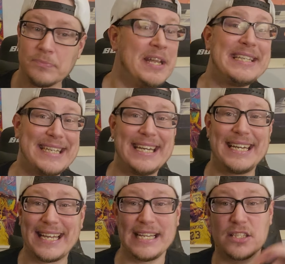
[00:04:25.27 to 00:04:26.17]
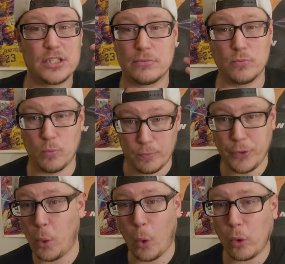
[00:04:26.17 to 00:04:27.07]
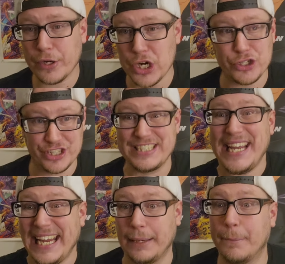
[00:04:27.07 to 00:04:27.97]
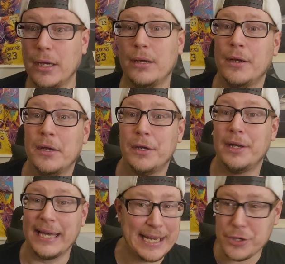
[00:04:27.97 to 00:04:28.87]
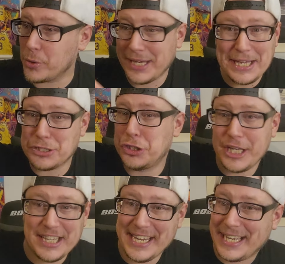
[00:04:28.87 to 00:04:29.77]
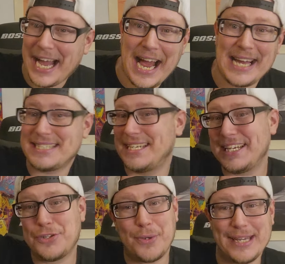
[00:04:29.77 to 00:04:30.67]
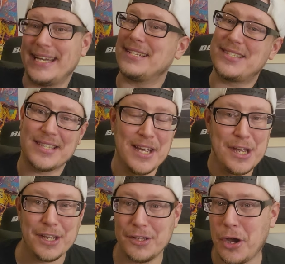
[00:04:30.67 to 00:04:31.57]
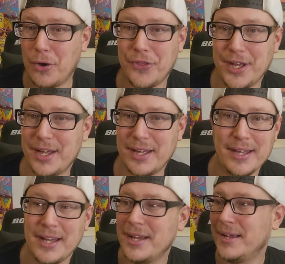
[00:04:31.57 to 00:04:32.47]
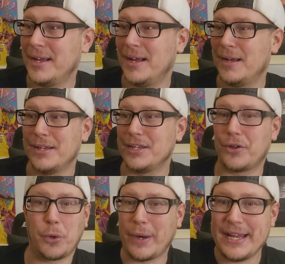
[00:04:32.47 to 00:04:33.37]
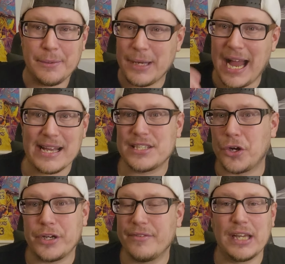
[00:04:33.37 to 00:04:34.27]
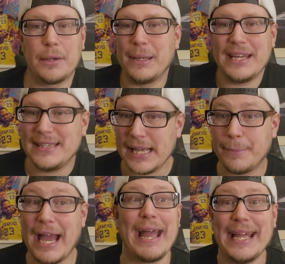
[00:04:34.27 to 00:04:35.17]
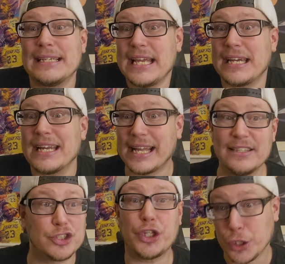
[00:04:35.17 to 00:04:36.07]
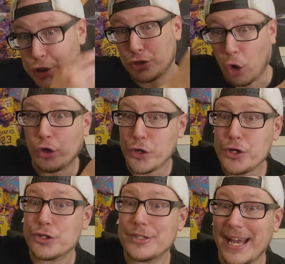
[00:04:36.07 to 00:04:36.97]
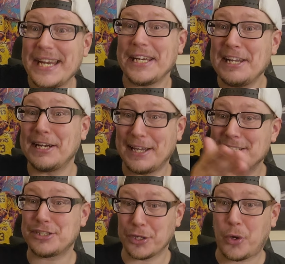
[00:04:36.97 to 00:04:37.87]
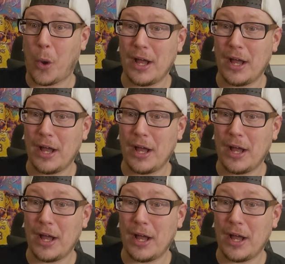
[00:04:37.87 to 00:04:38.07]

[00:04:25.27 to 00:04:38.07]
He did it against the Warriors team. He didn't do it against G League guys. He didn't do it against, the random guys that aren't even going to be in the NBA. He did it against their starters, and he did it against their